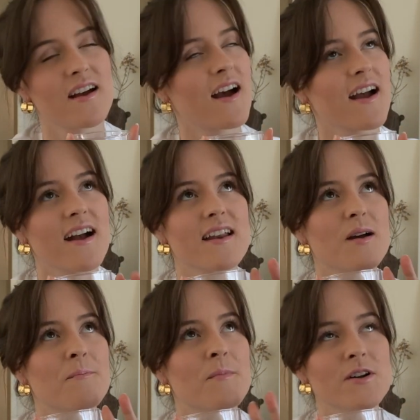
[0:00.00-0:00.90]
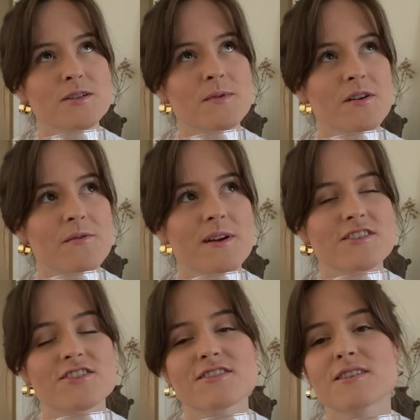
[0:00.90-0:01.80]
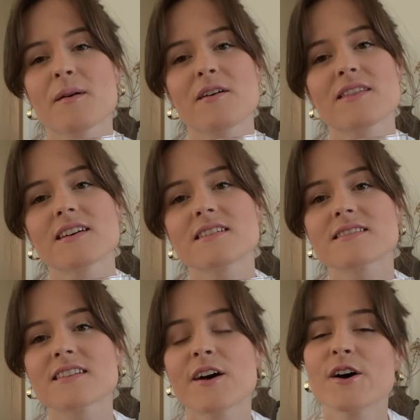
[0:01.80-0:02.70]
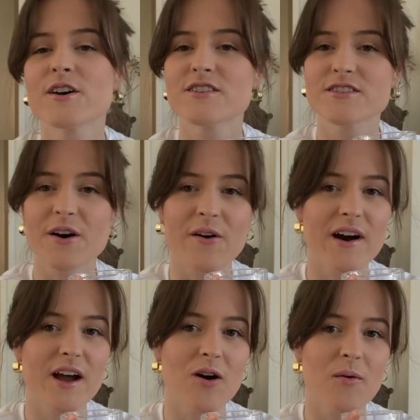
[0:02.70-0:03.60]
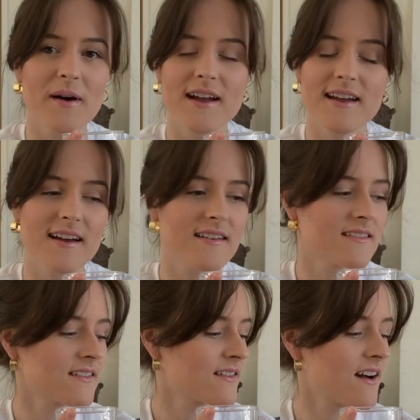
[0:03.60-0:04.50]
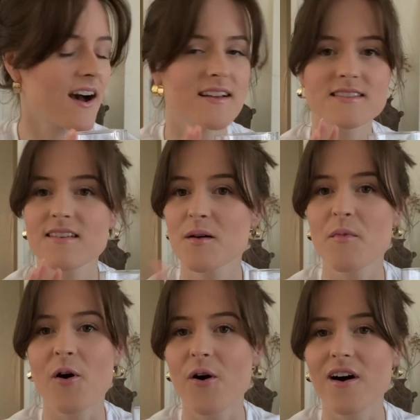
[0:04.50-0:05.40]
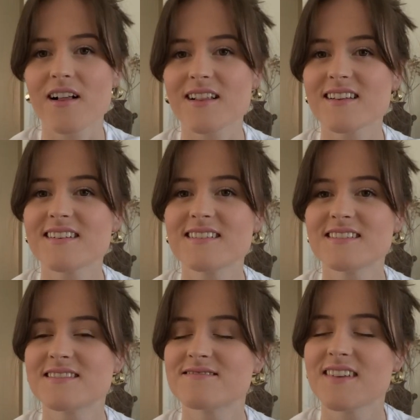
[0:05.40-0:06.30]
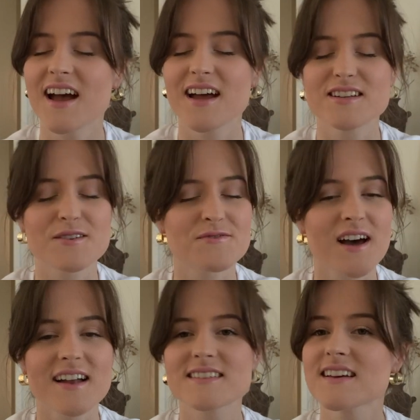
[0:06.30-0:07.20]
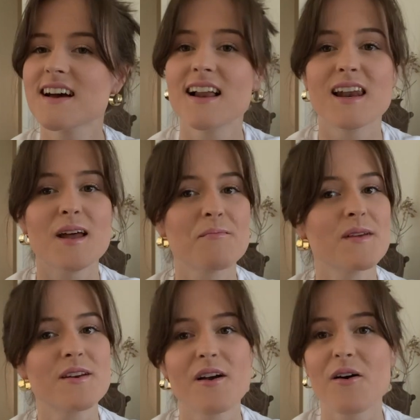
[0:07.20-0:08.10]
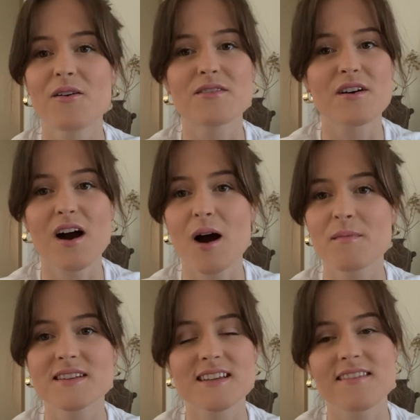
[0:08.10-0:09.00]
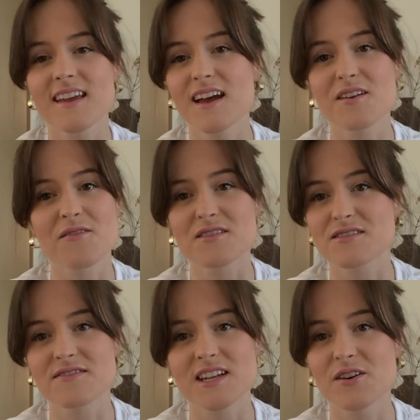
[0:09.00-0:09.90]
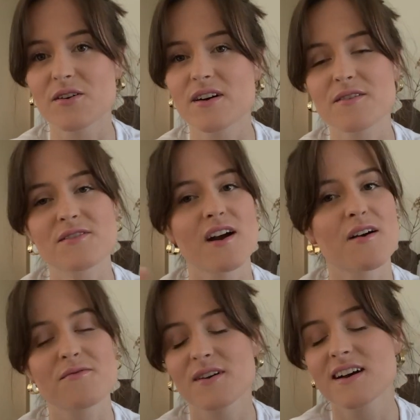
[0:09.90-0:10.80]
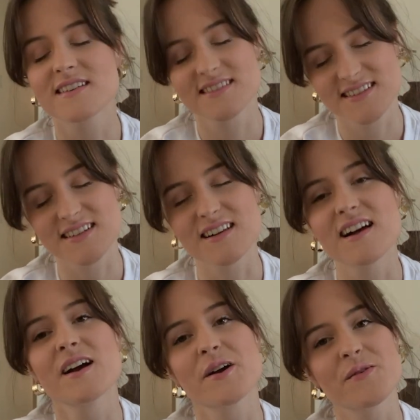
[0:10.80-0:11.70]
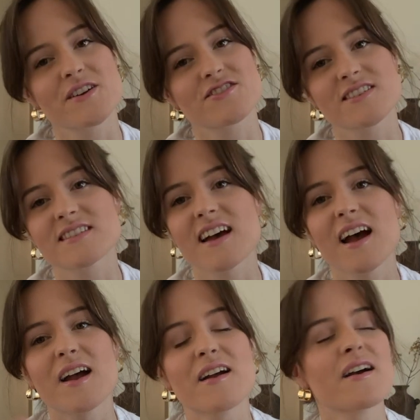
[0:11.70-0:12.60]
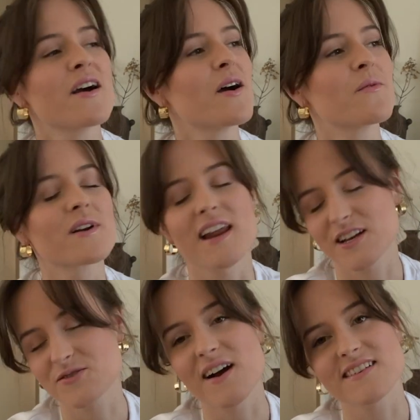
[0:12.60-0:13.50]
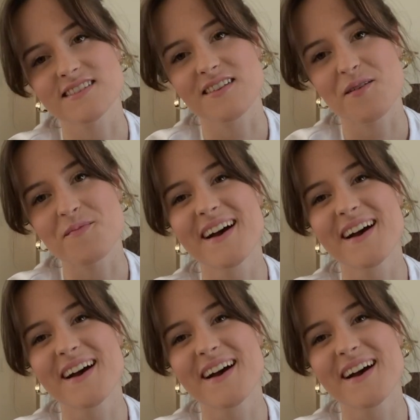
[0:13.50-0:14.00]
I got multiple questions about this, so I hope I can answer them all, and if not, let me know in the comments at the end of this video if you have still questions. I would like to answer them.